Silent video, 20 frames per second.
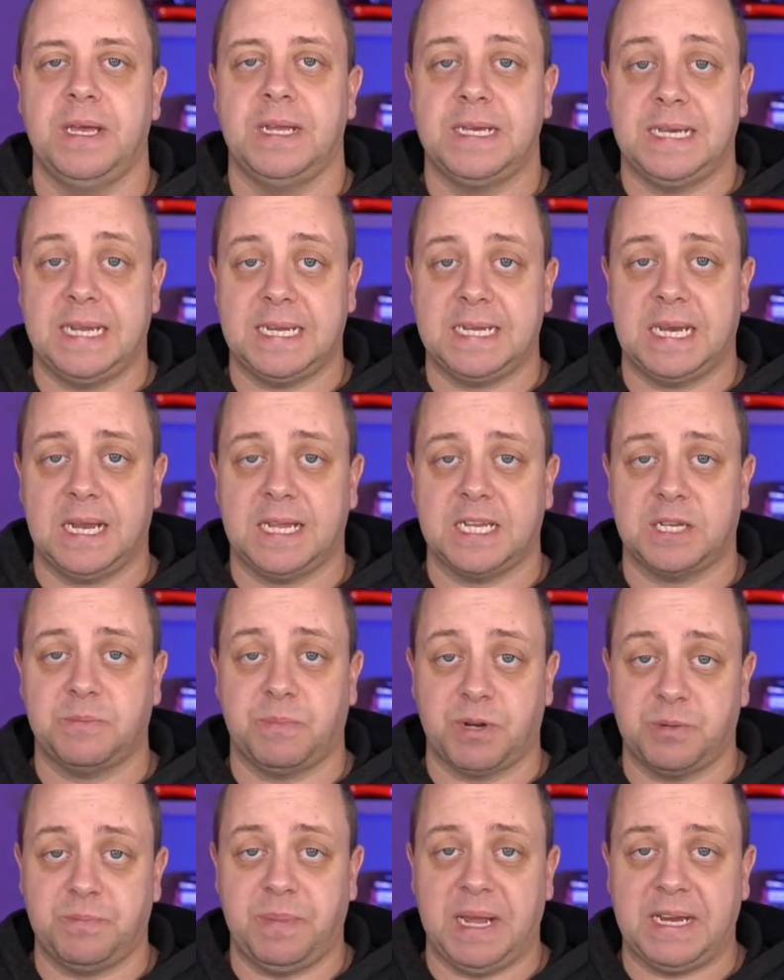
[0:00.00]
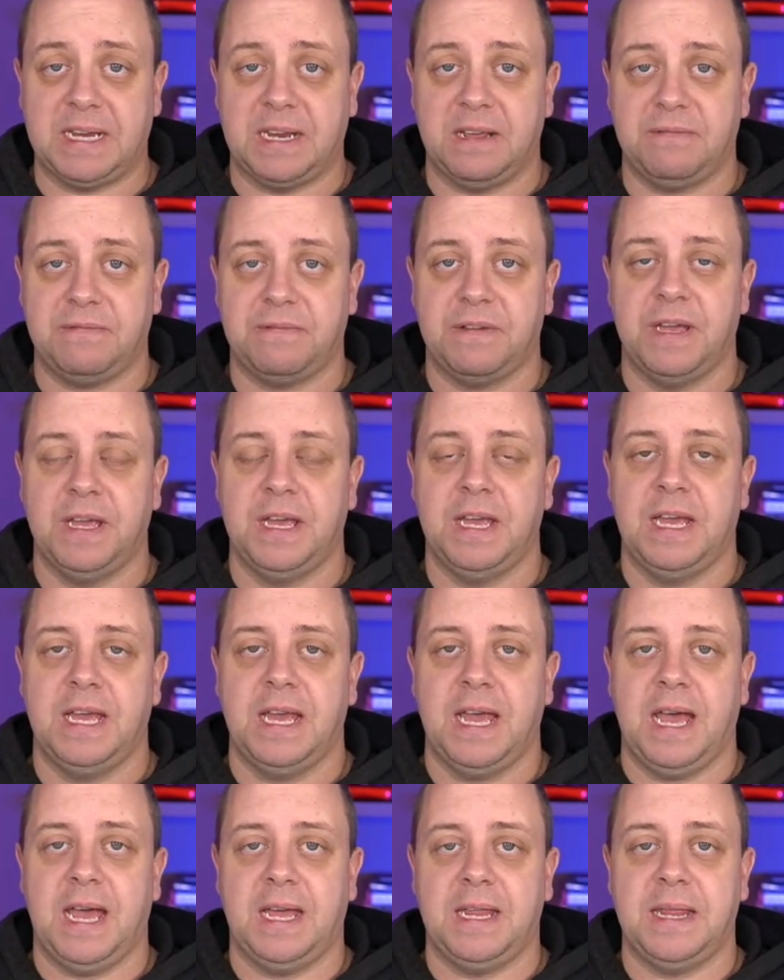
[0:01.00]
Tesla's perspective,
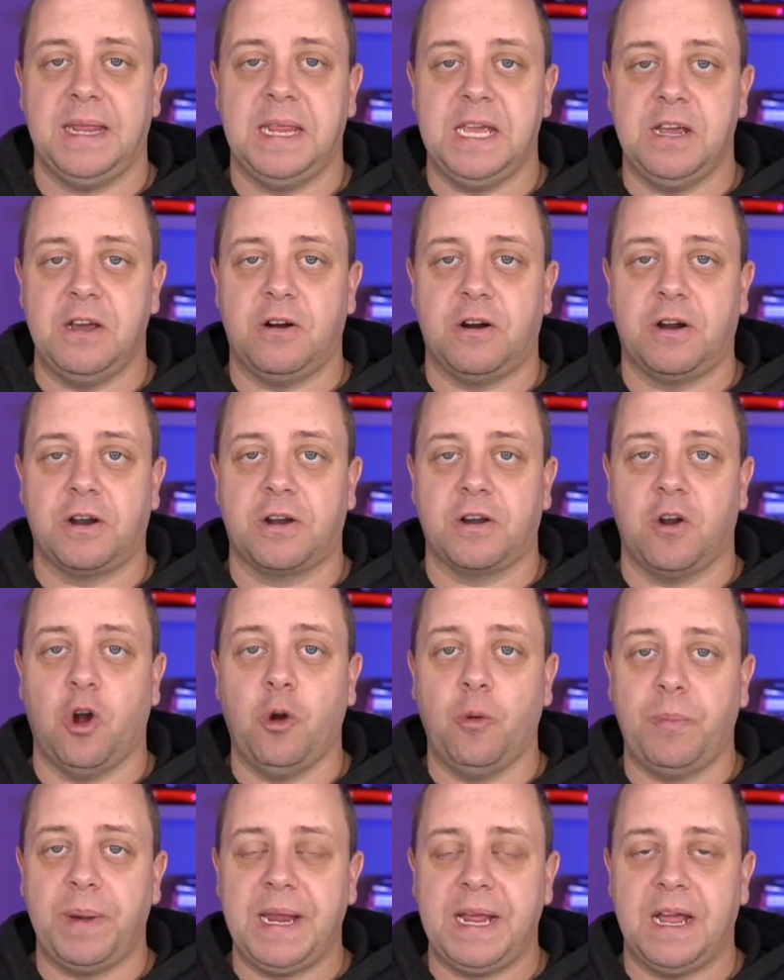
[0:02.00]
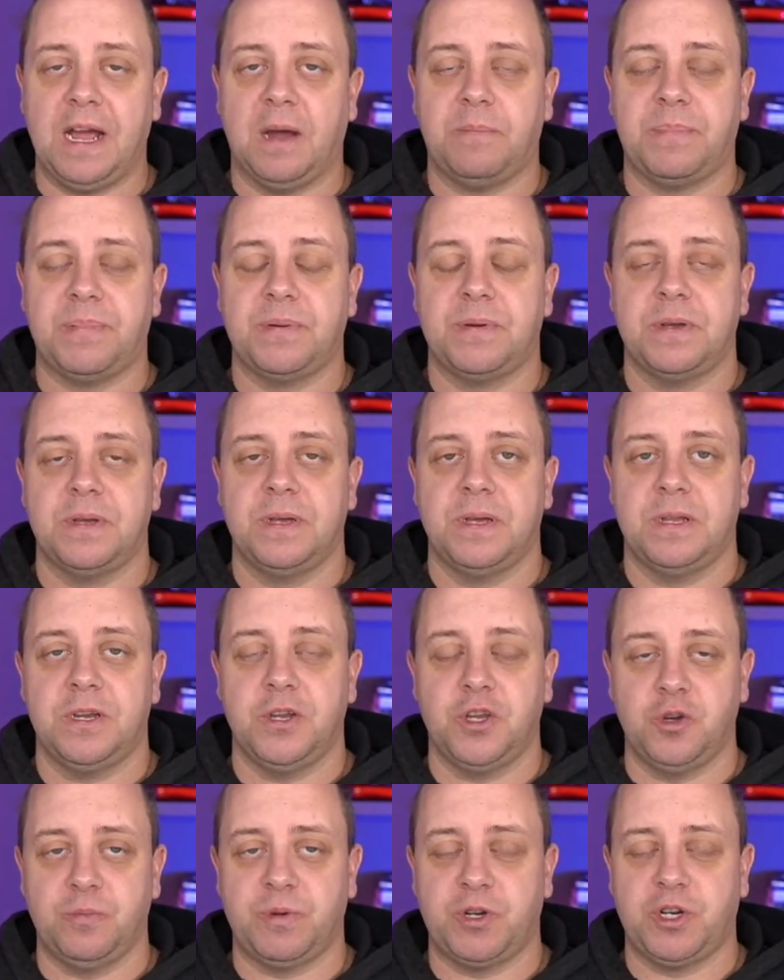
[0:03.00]
and they are opening up the
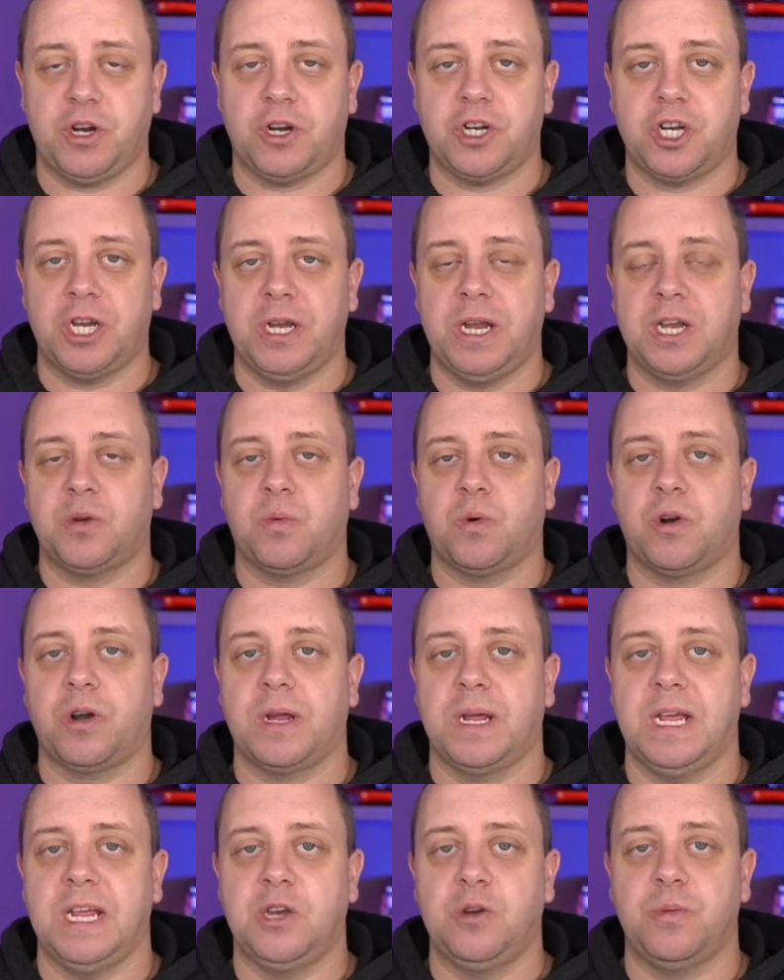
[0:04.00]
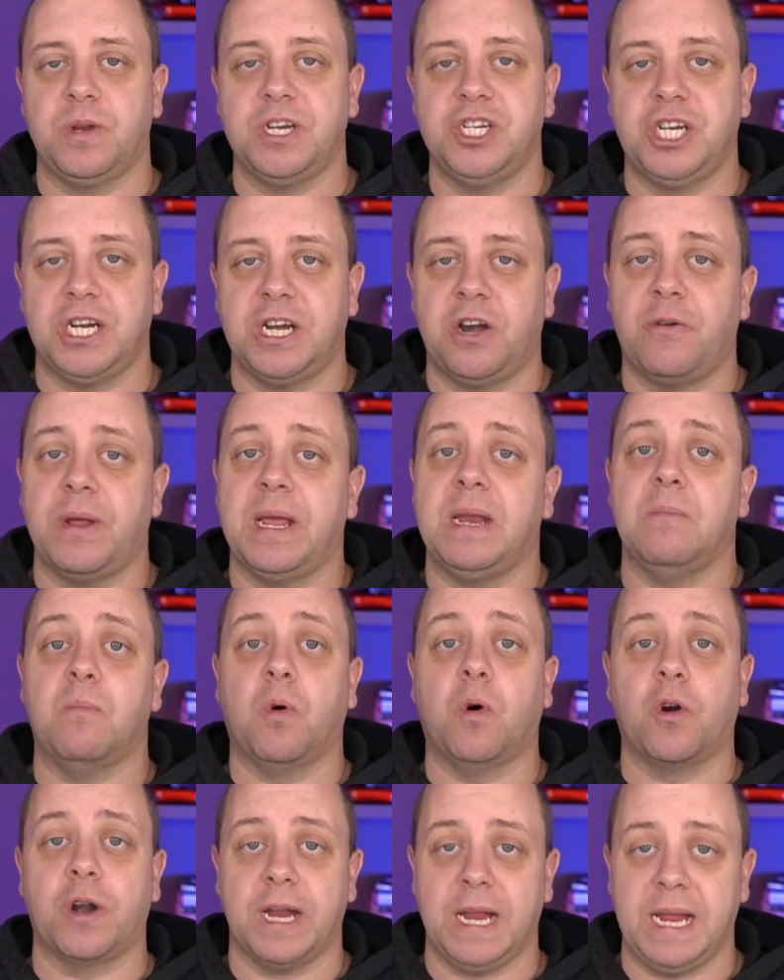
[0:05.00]
supercharger network. It will generate
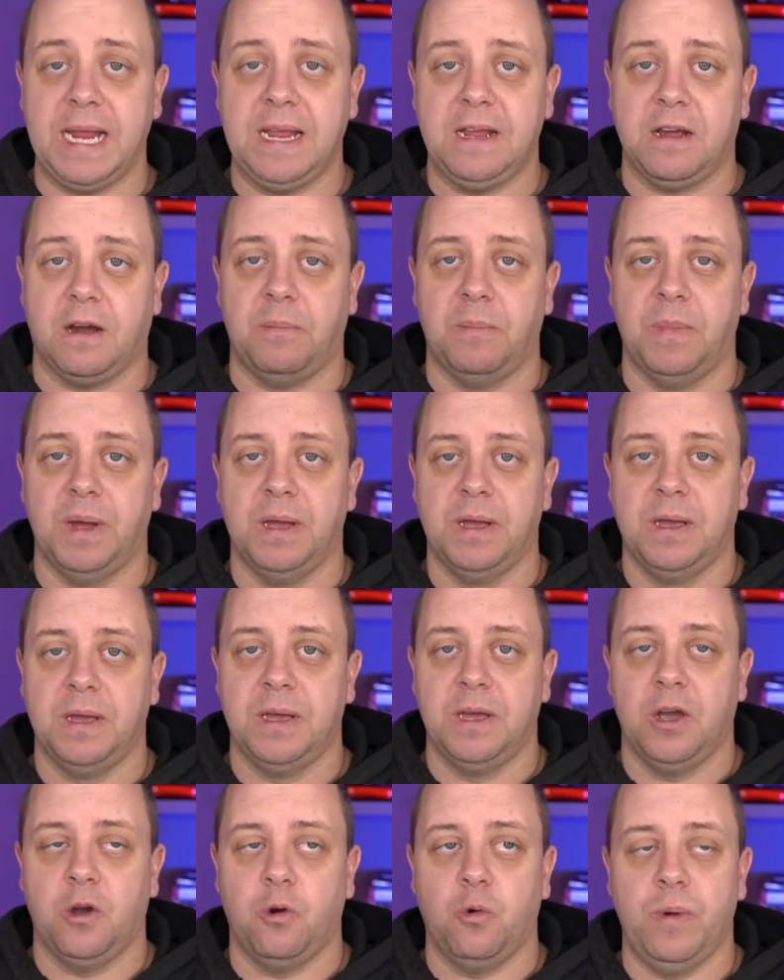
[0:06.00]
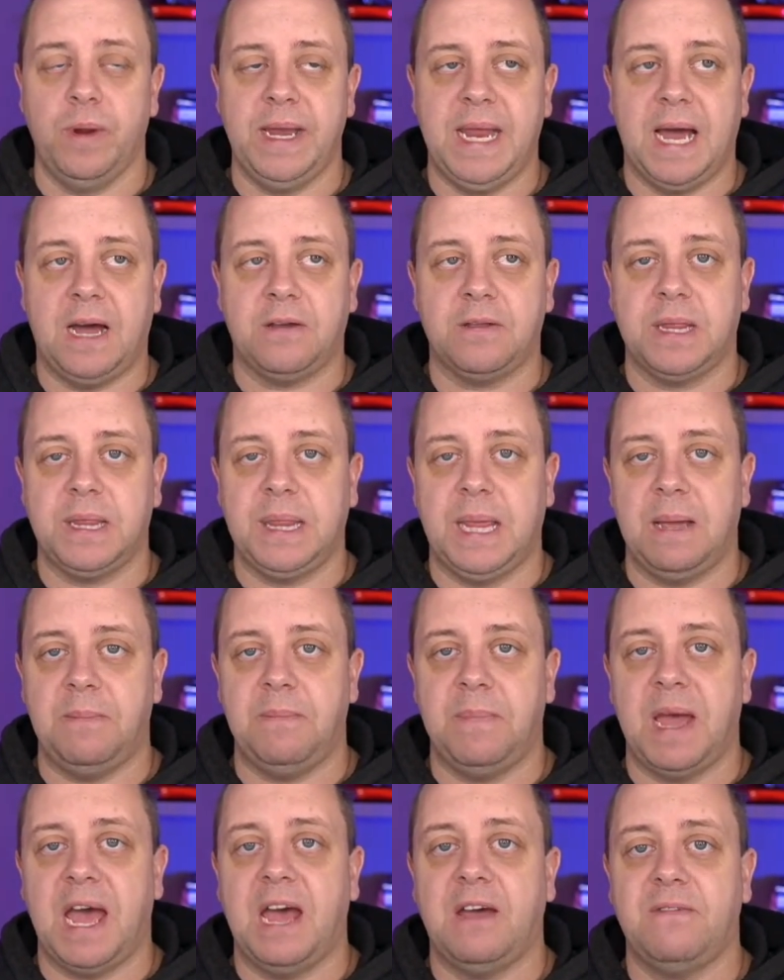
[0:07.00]
more income without
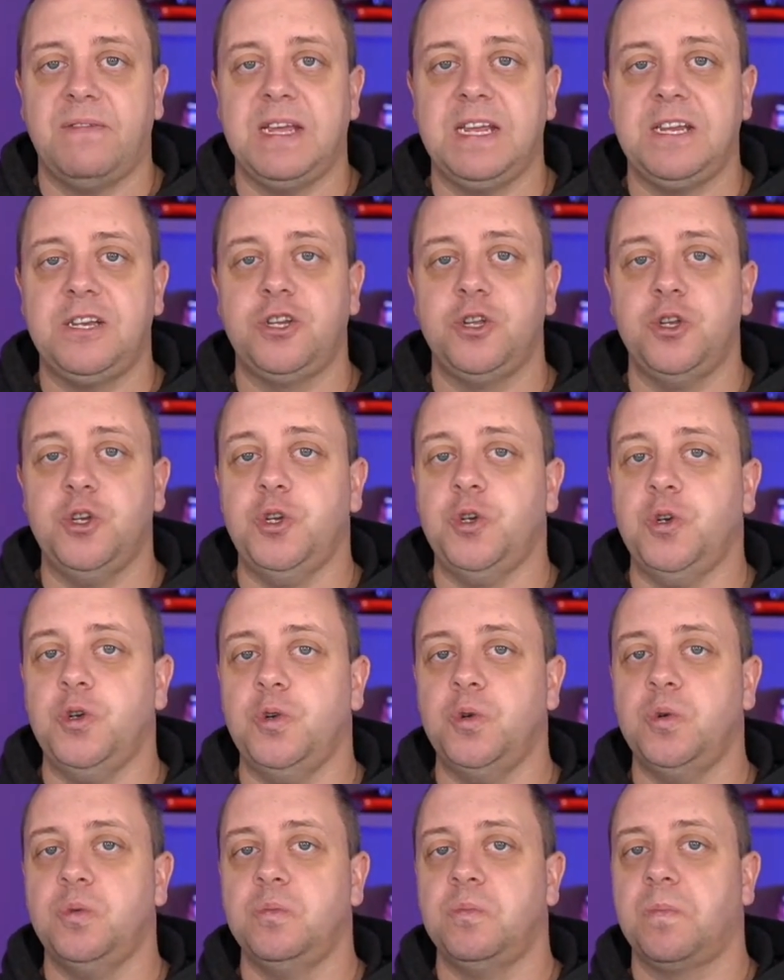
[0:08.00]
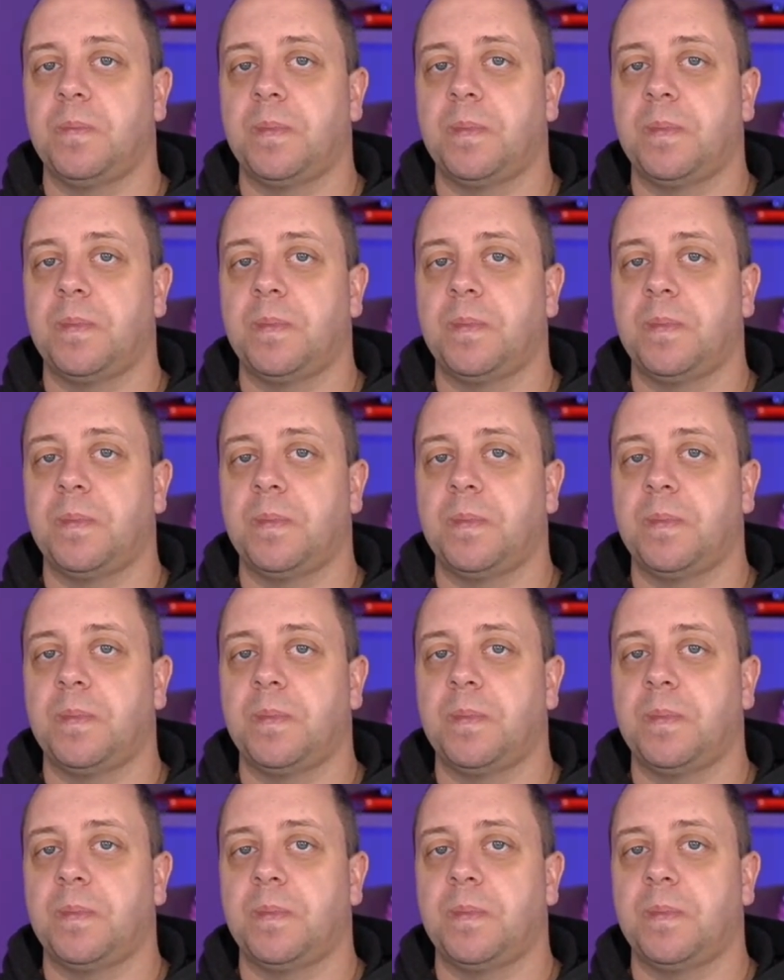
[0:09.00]
them having to do